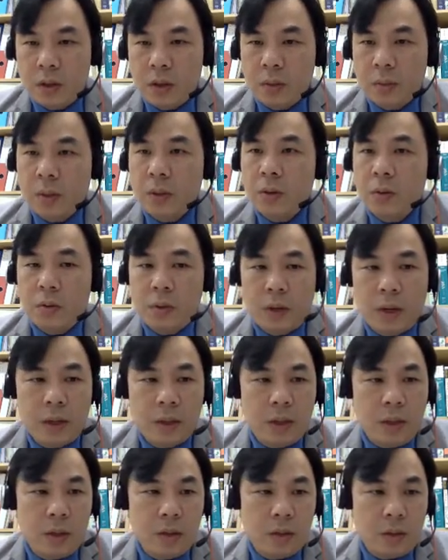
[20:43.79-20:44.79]
I'm going to write it
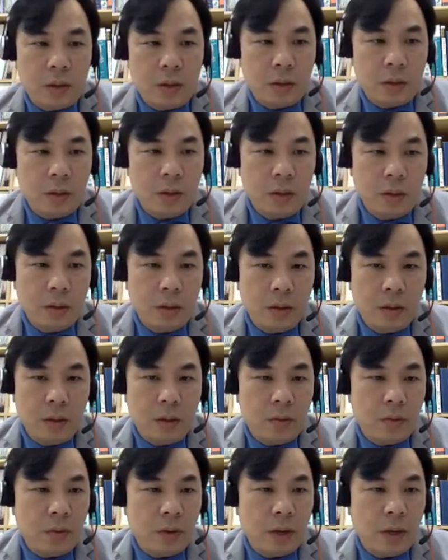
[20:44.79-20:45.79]
down here. The
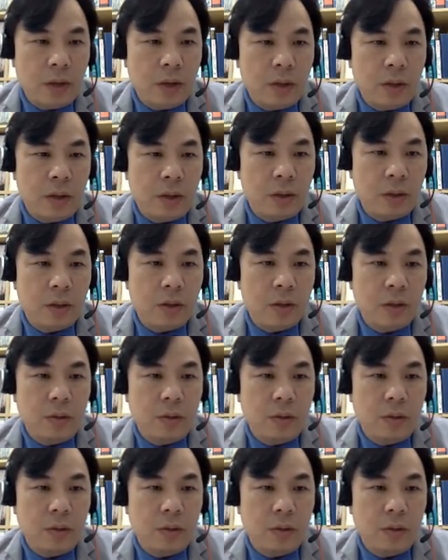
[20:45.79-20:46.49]
range is